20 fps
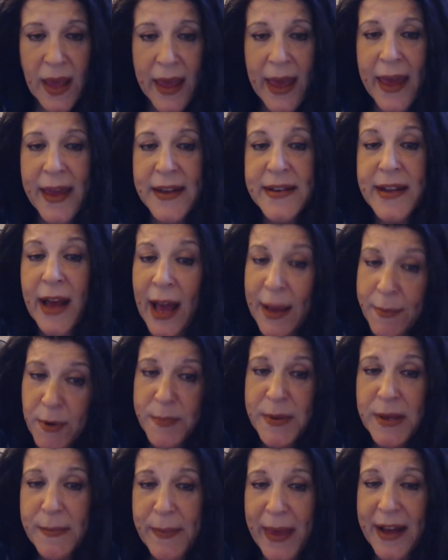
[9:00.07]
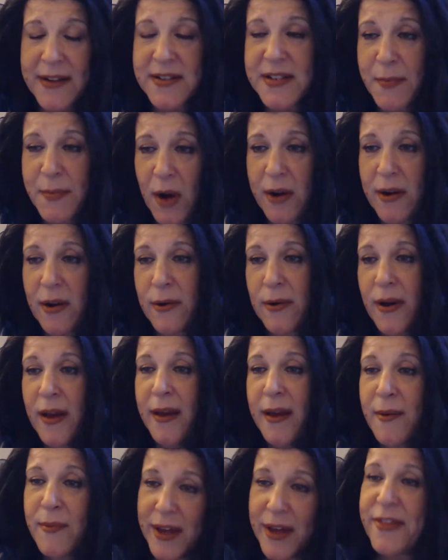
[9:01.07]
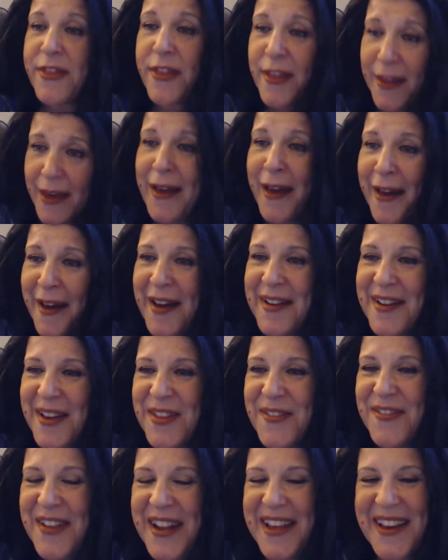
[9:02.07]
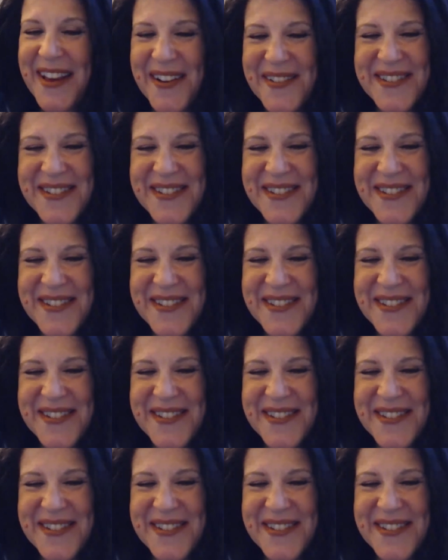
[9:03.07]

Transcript: And I will be back tomorrow with another video.